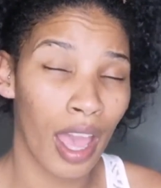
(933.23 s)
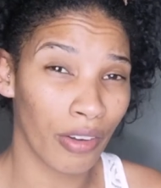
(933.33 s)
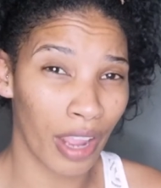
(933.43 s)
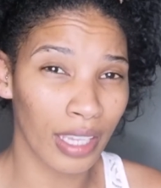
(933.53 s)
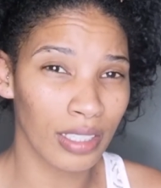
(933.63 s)
I
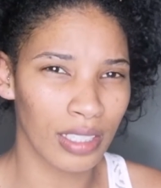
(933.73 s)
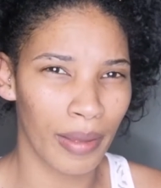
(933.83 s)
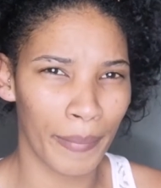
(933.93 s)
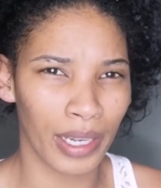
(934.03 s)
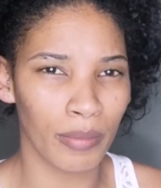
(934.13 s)
reacted to
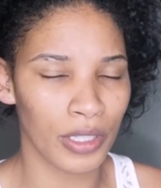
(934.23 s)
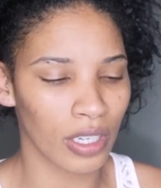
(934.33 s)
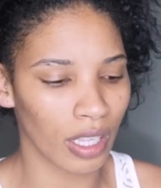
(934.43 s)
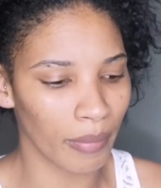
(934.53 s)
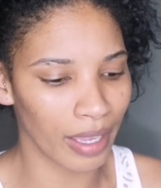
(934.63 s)
Money
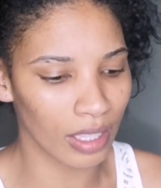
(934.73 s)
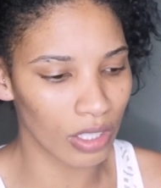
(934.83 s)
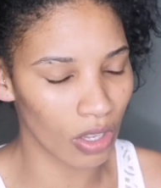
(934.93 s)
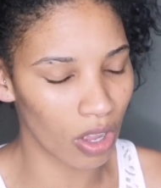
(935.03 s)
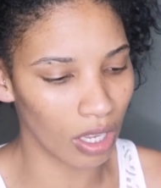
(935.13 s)
Mission. He made
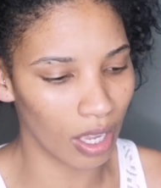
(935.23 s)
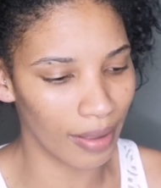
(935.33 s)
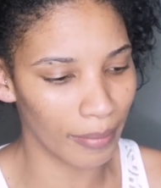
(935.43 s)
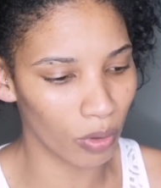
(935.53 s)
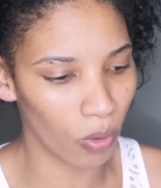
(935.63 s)
this song
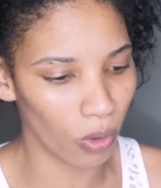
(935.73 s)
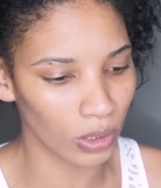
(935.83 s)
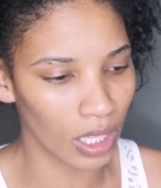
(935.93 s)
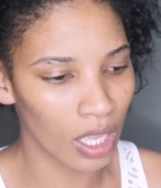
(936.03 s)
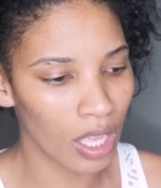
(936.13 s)
called